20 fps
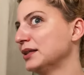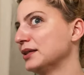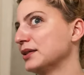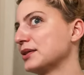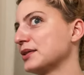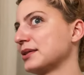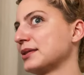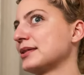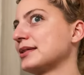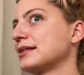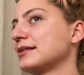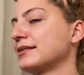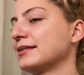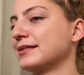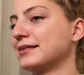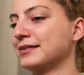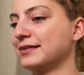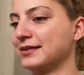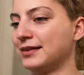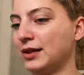
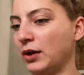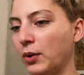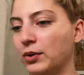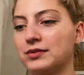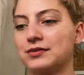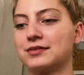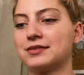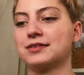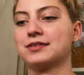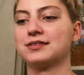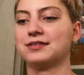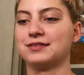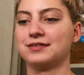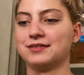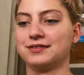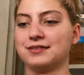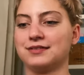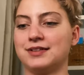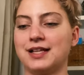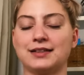just don't
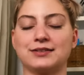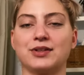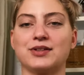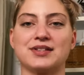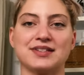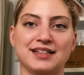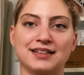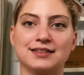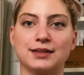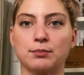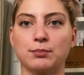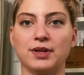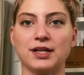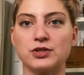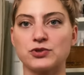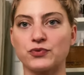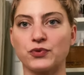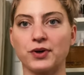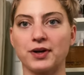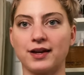let us sit in
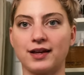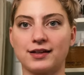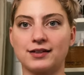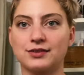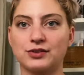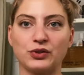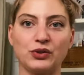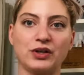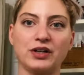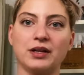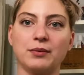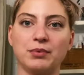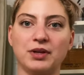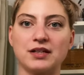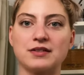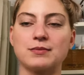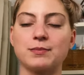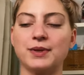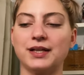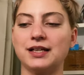bleach for like 30
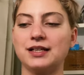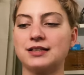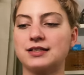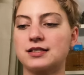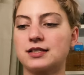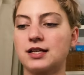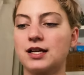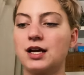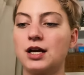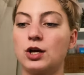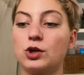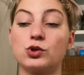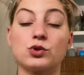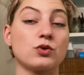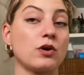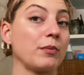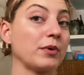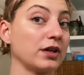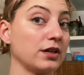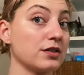plus minutes. So
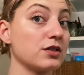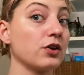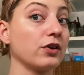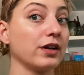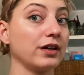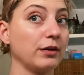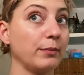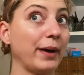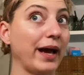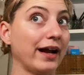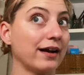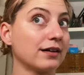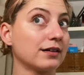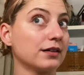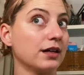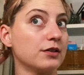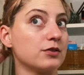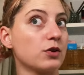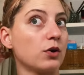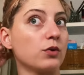I'm gonna start in the back.
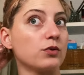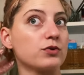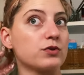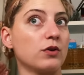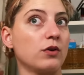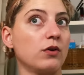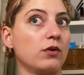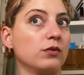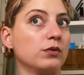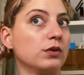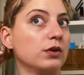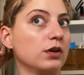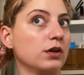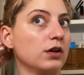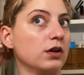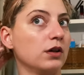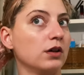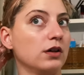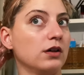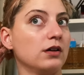It's also
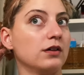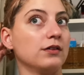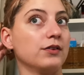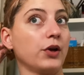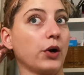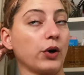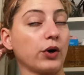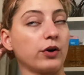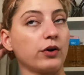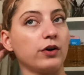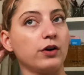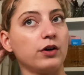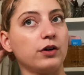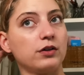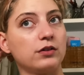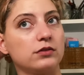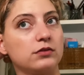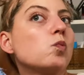darker.